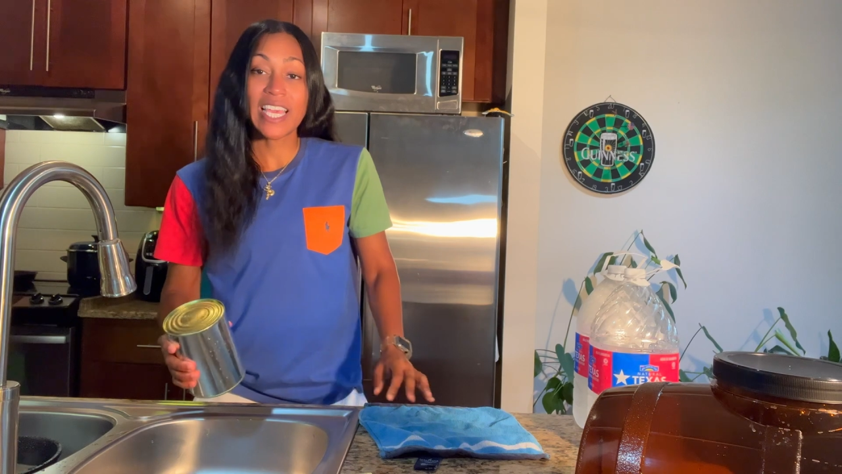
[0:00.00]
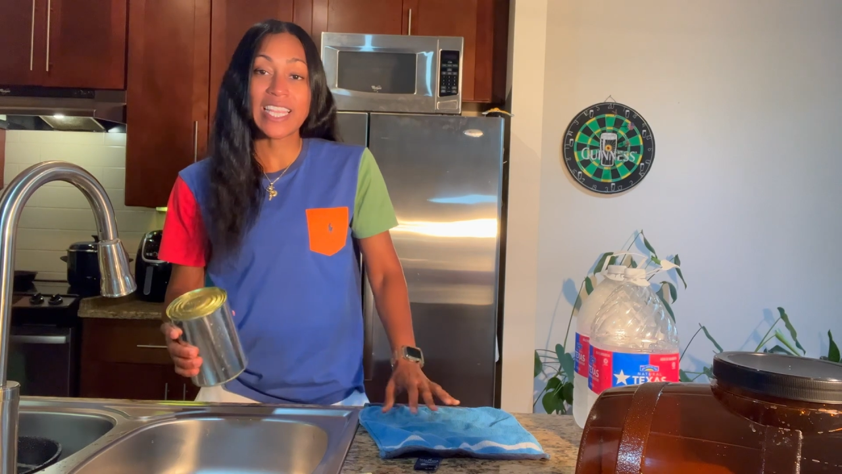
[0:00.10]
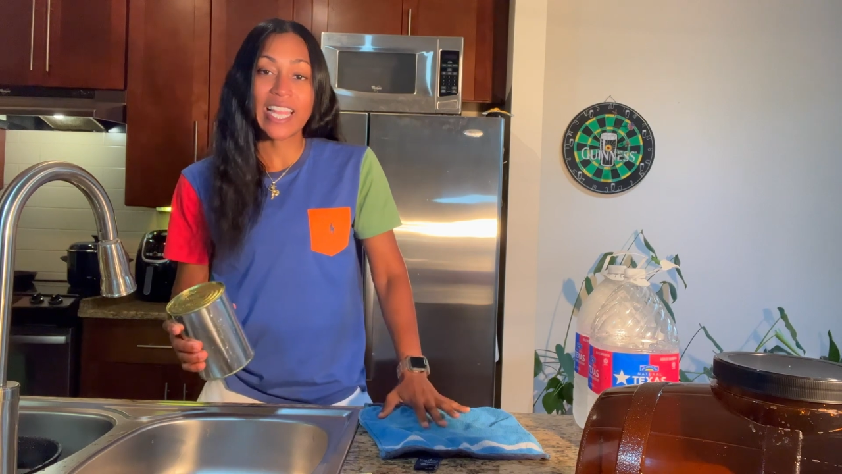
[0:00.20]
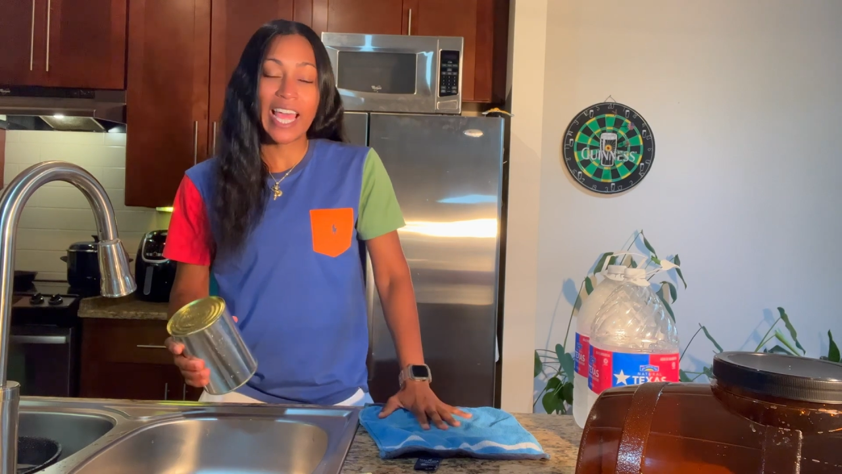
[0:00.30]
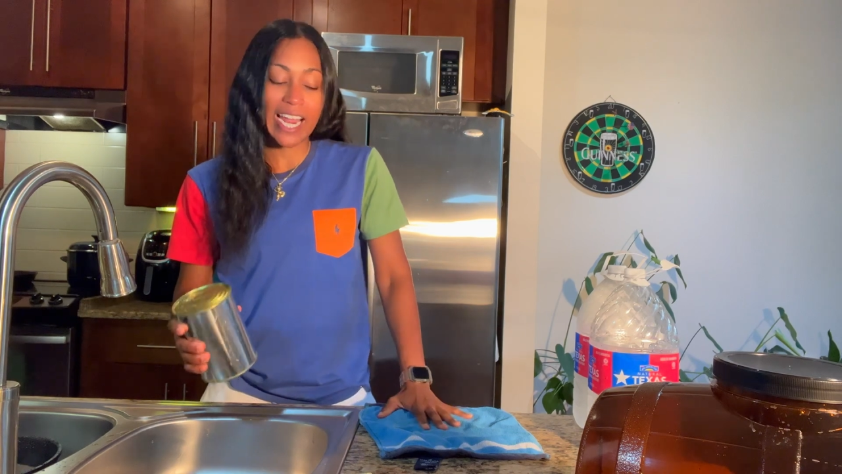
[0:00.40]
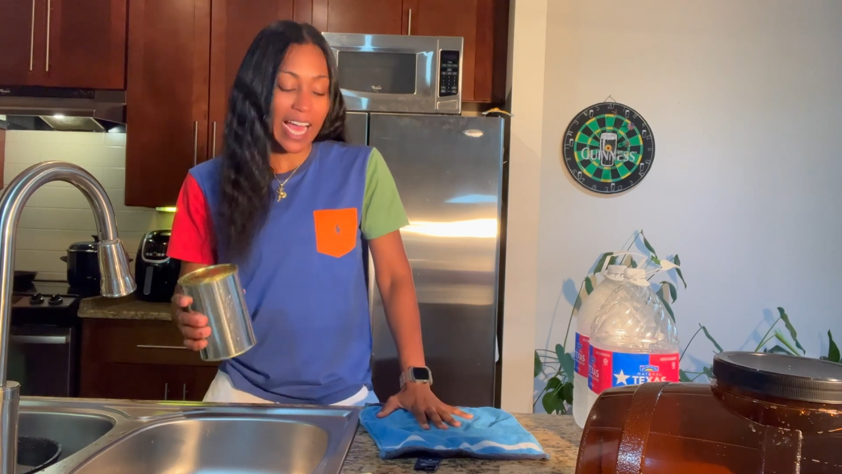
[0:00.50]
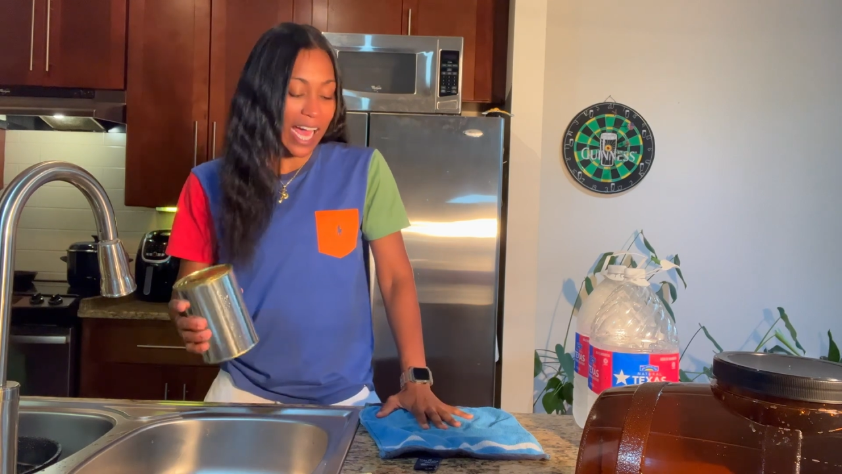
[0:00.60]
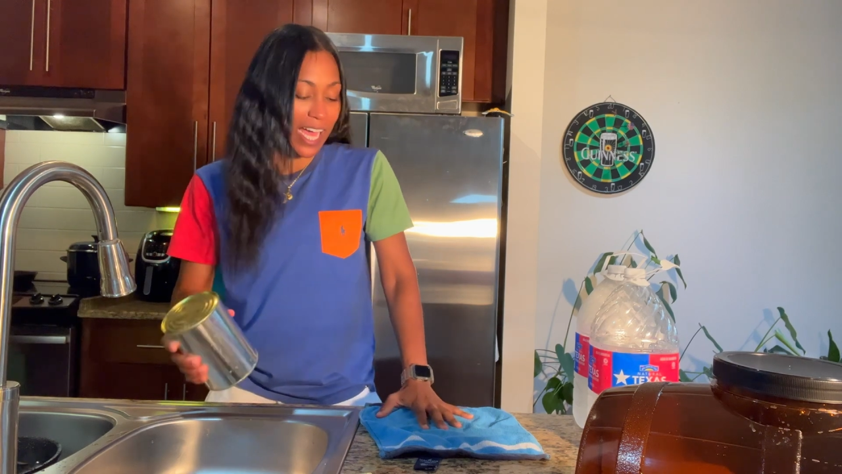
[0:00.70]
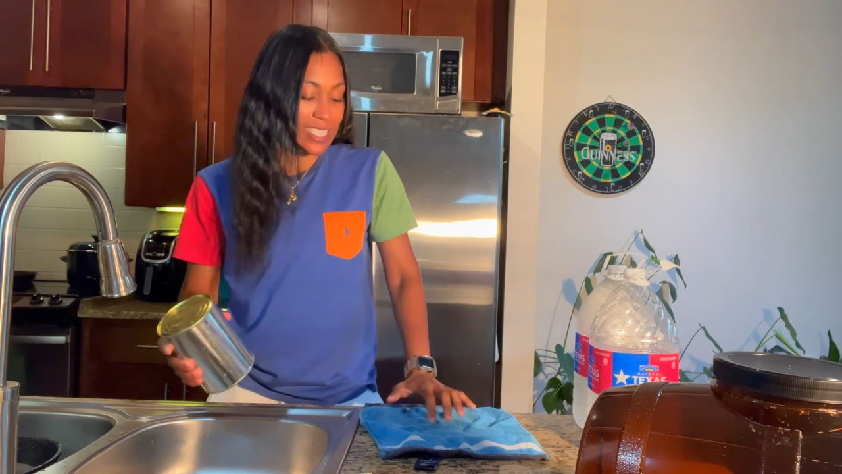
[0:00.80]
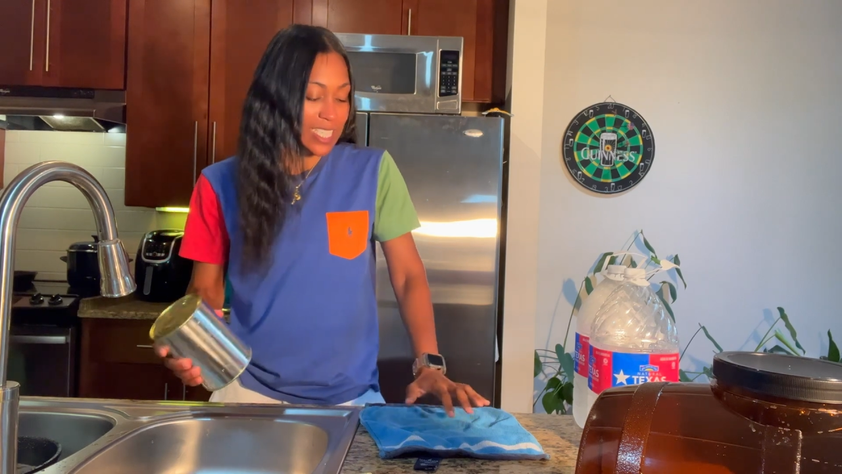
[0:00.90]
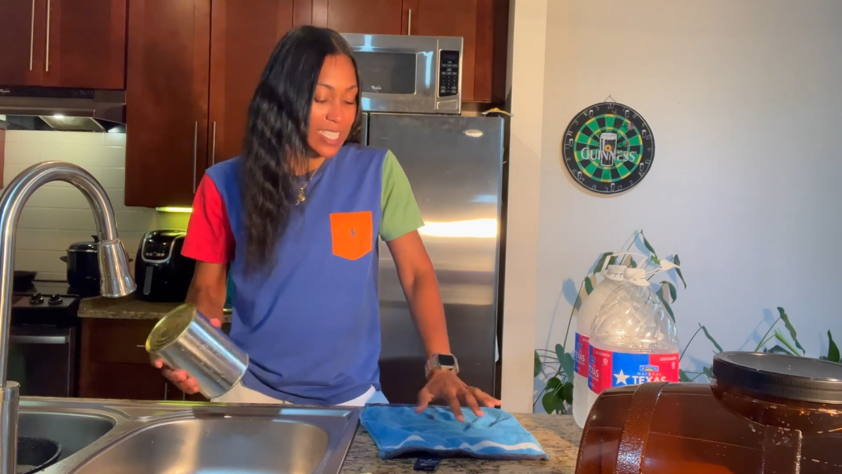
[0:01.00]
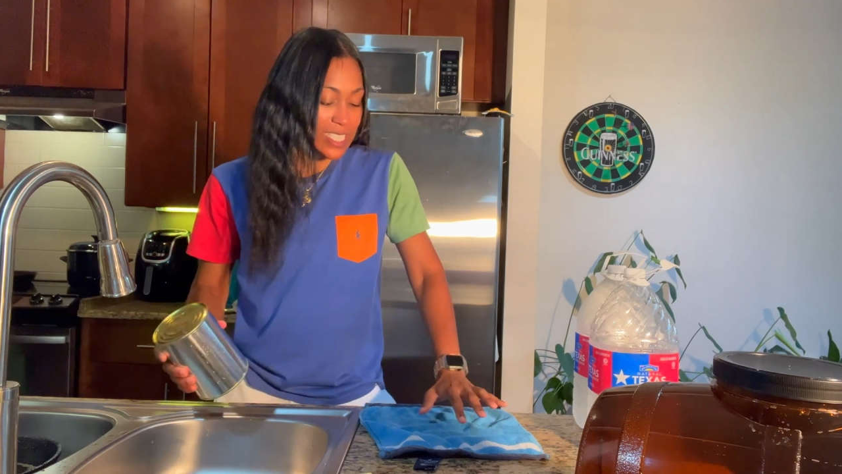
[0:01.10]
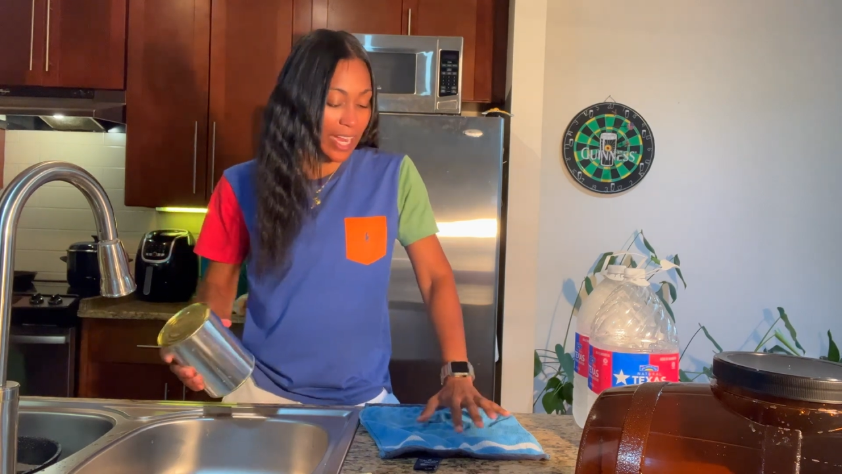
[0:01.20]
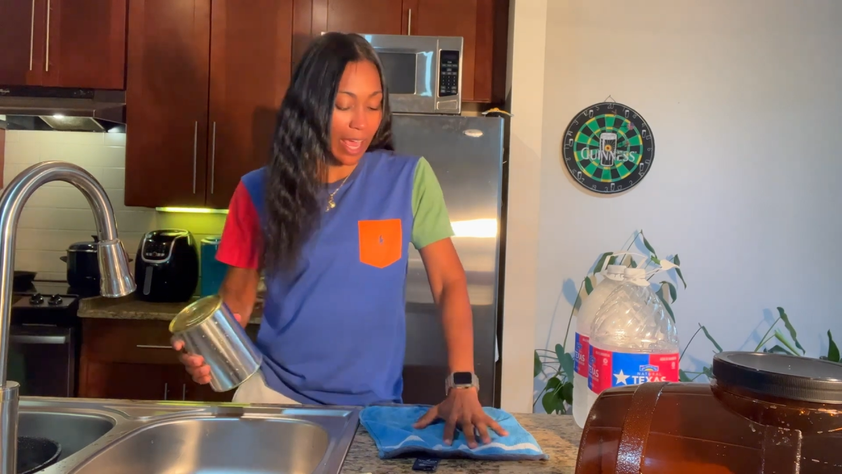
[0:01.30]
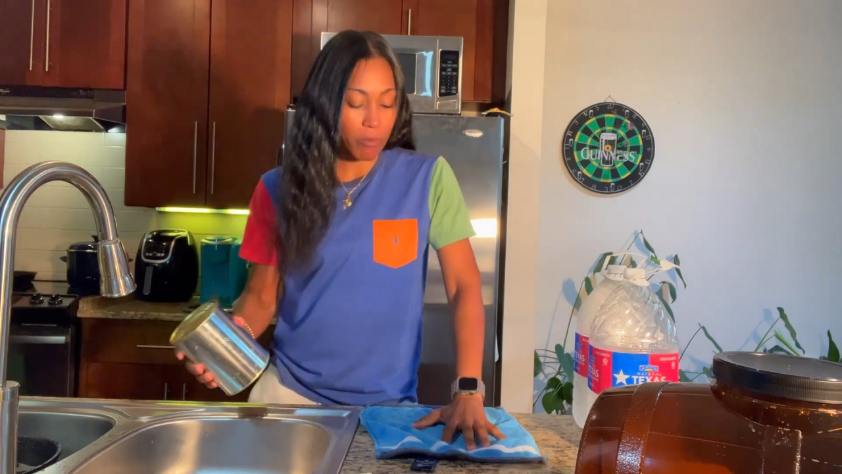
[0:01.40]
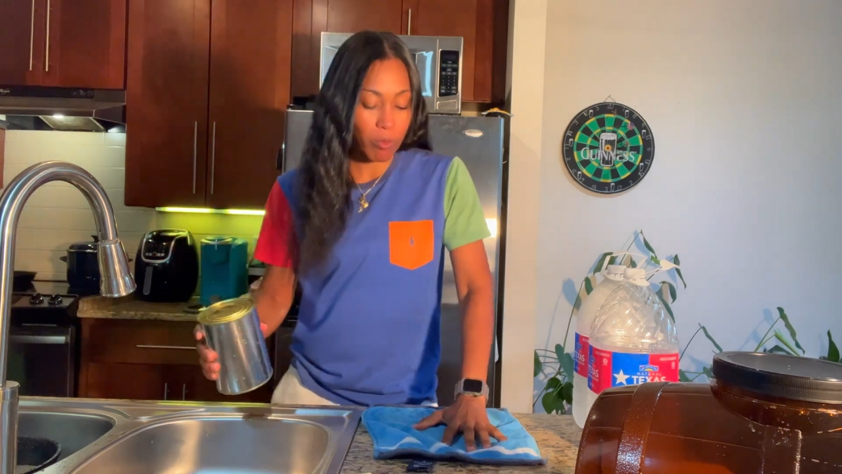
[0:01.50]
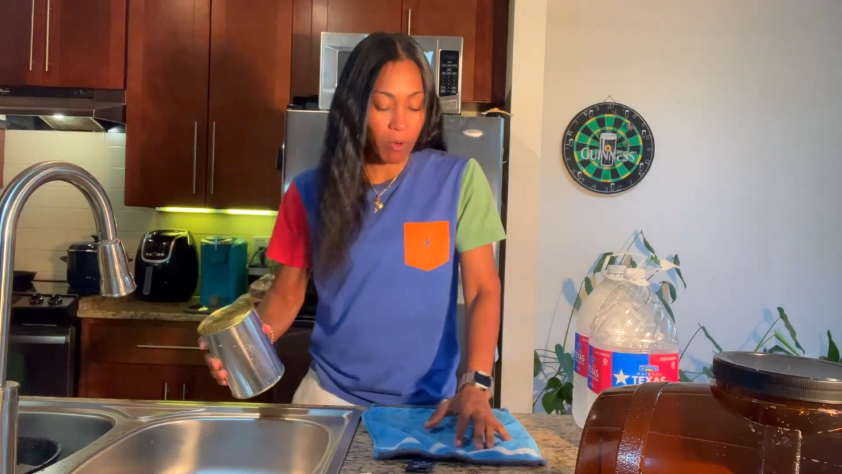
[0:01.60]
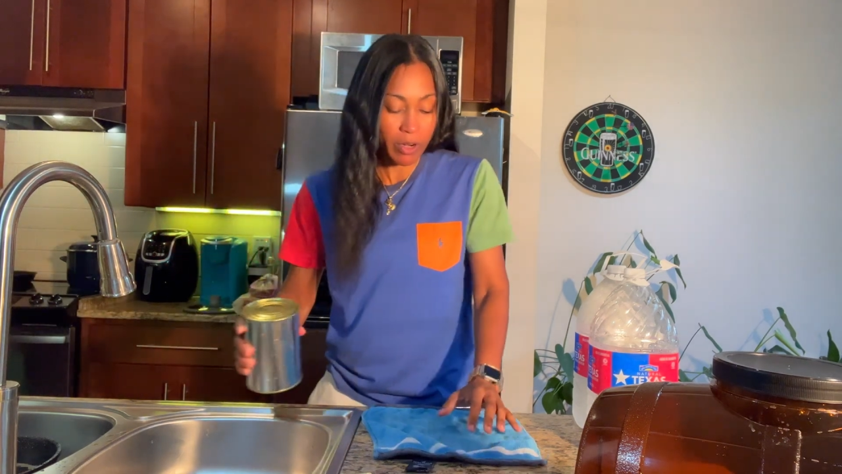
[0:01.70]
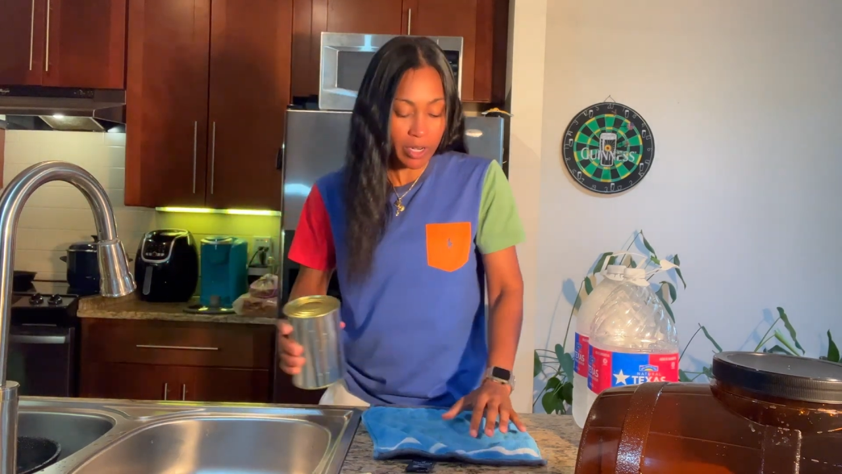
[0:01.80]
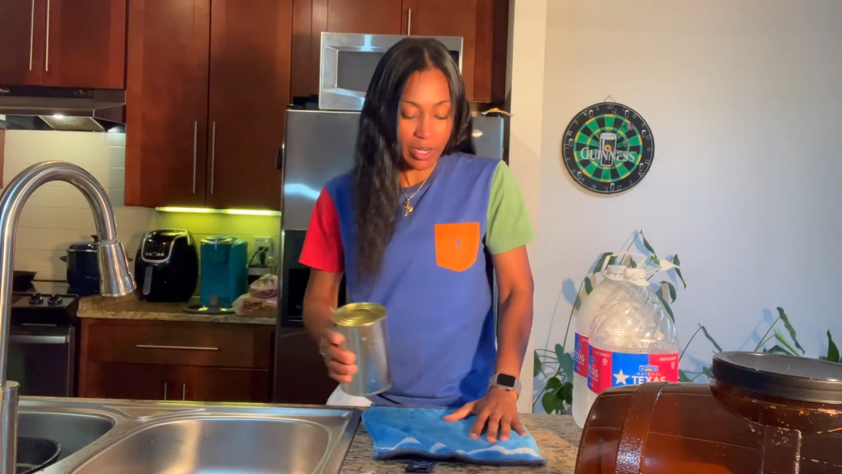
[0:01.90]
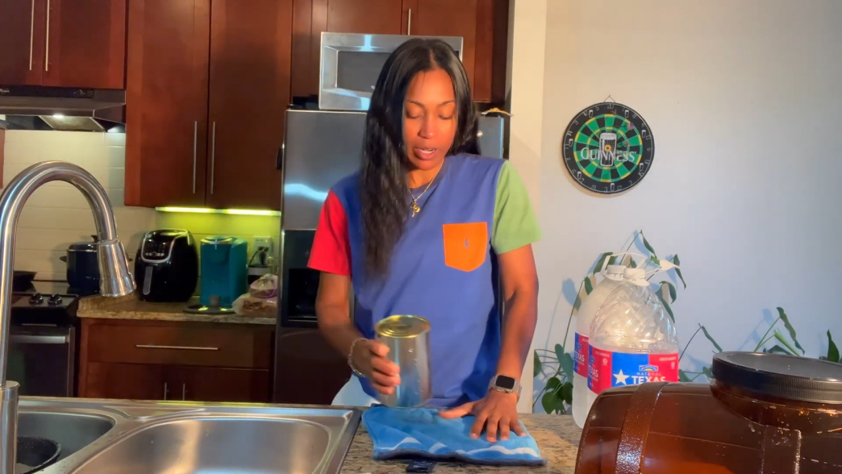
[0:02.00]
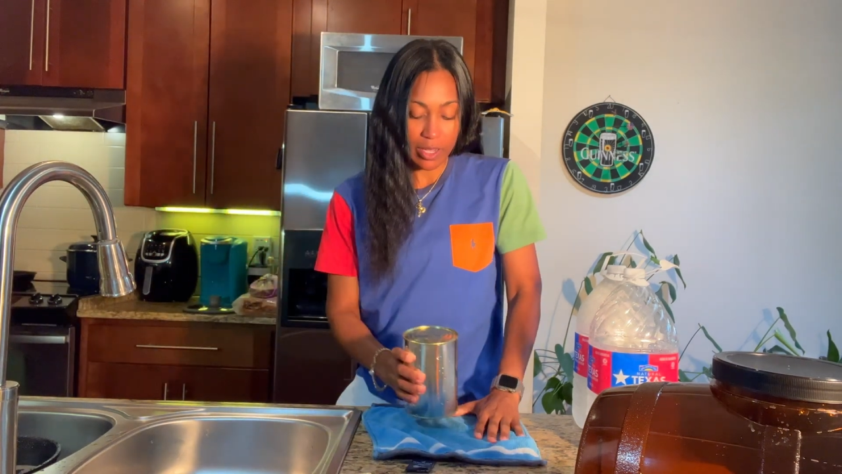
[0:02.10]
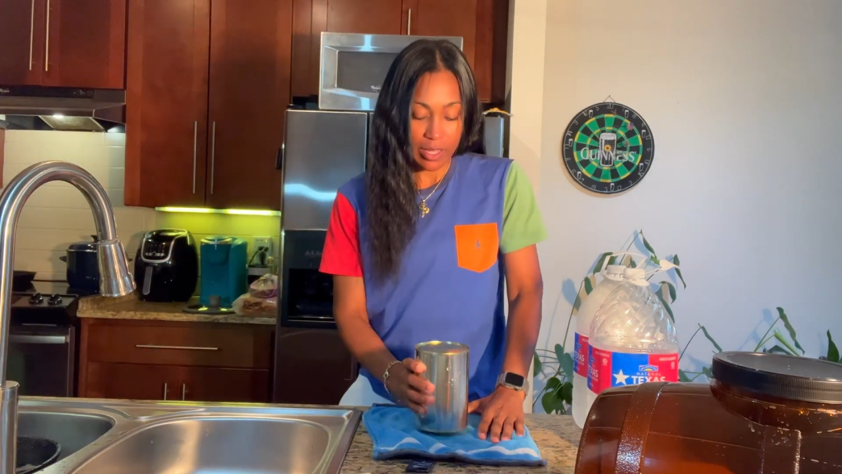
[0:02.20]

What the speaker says: in that hot tap water,